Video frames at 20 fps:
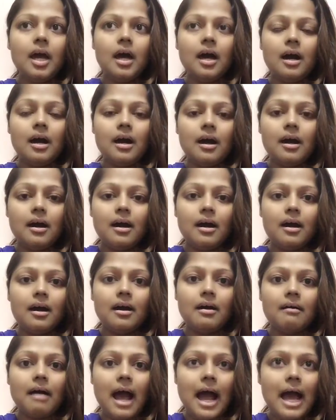
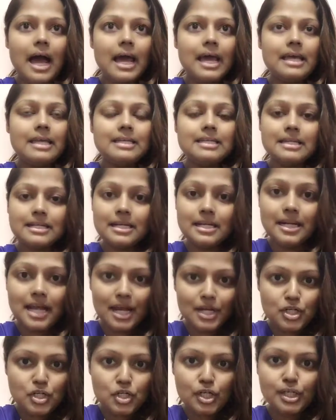I did a
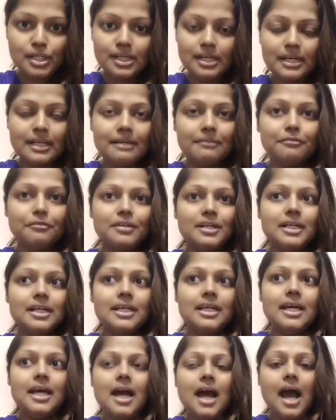natural
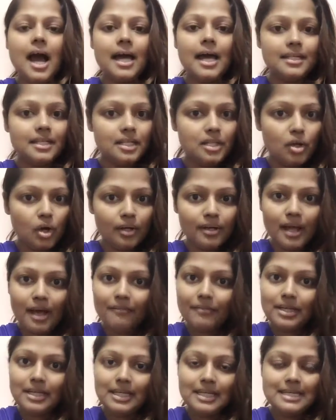delivery, I did not
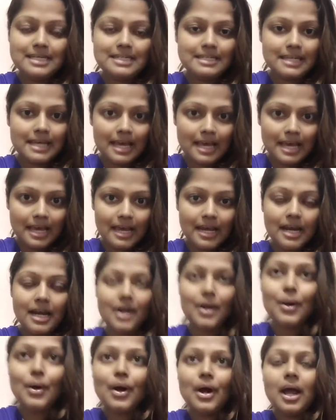have any
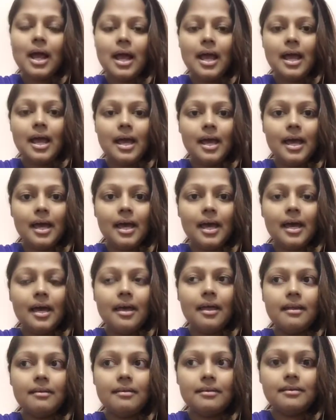tear,
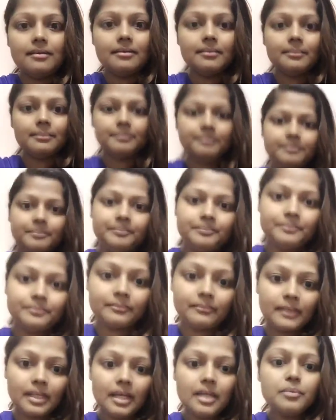and
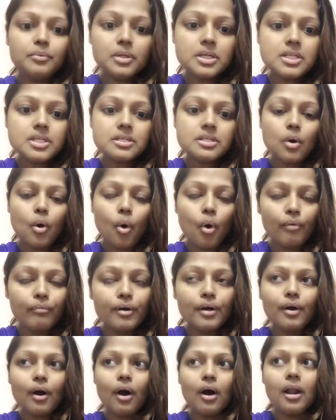it was
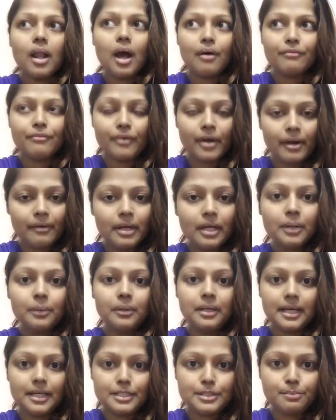overall a very
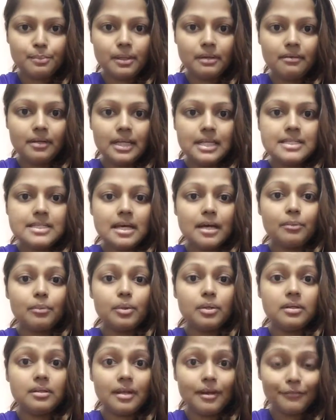good experience. I
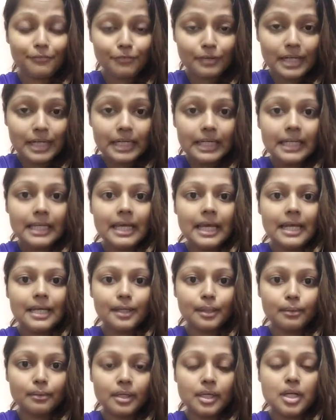would definitely
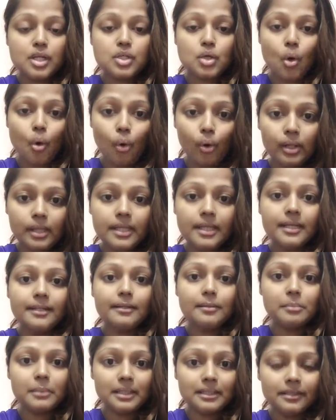encourage all the
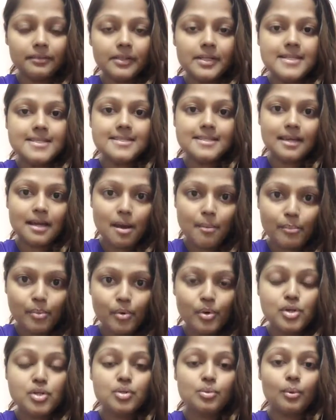other mothers in
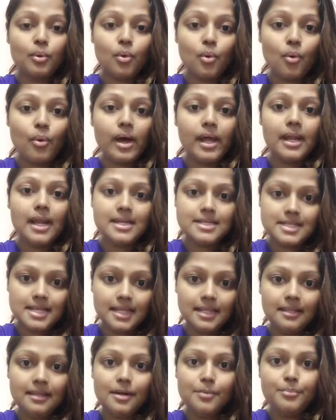Singapore to go and
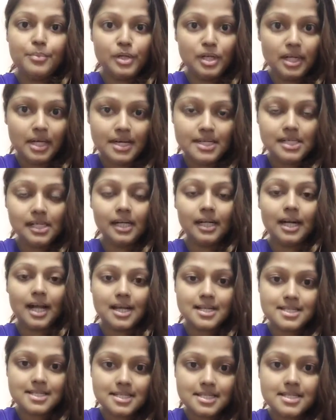attend their prenatal
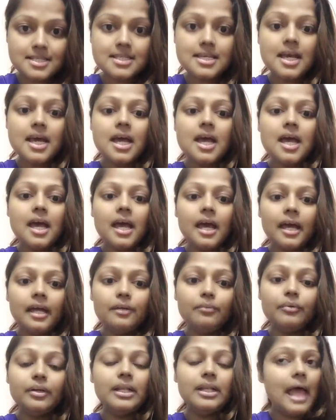classes.
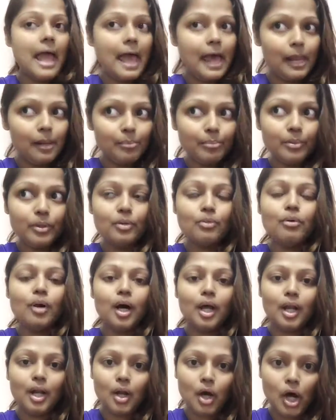It will help you
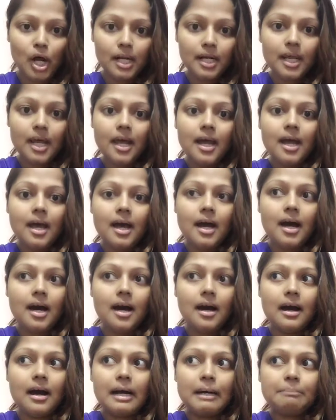a lot.
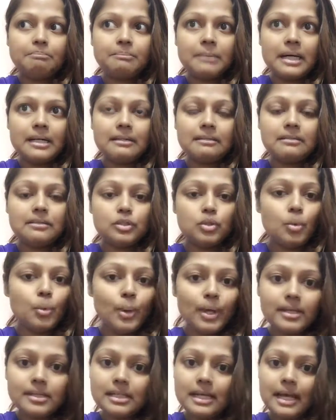But
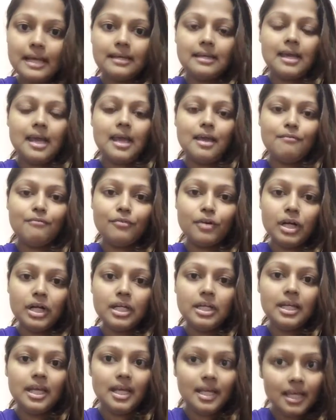do it like every
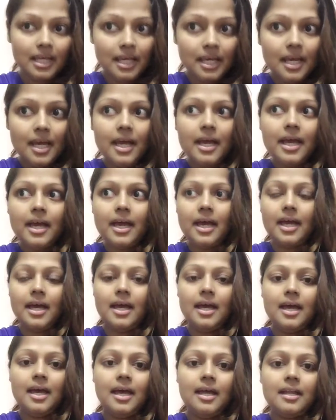day,
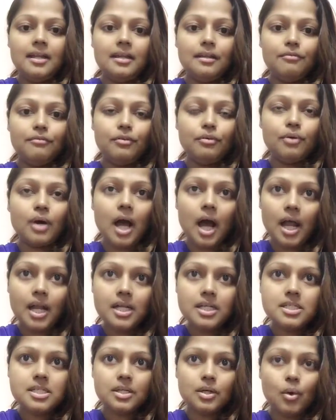and if you
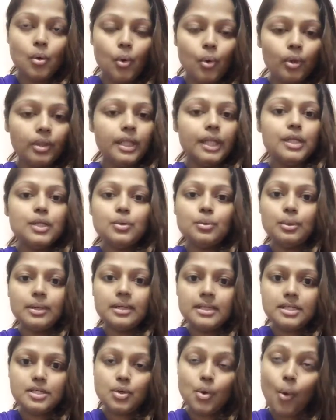can't go, then do
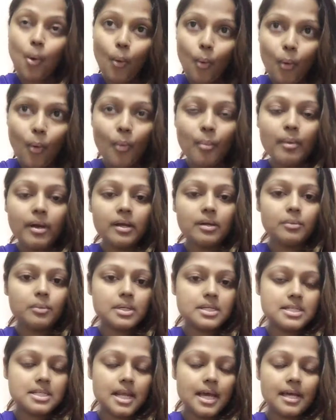it at home. It
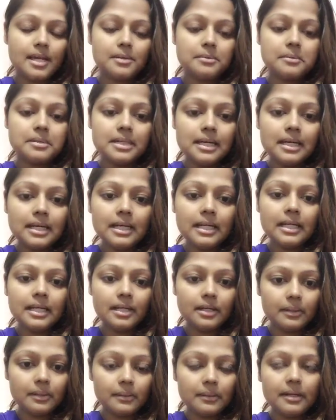was like really
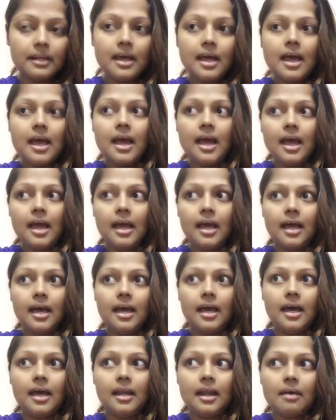good,
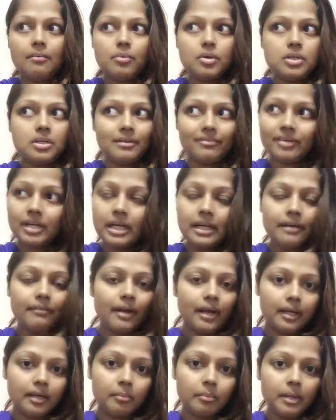and I would definitely
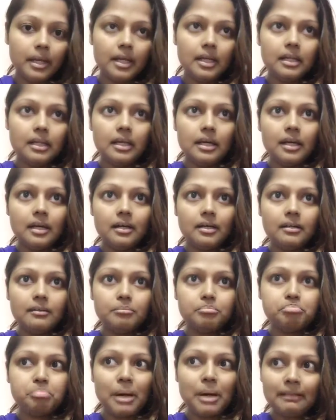recommend their
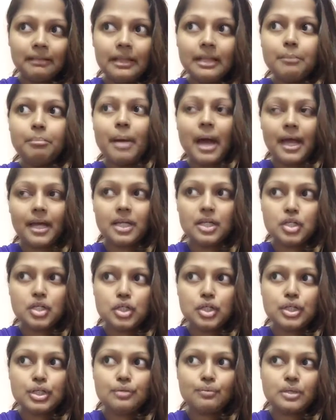monthly
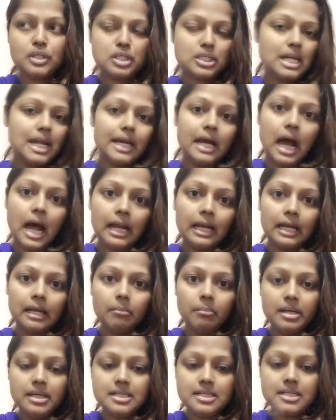packages, which is like
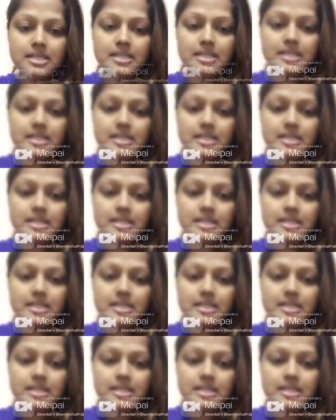unlimited.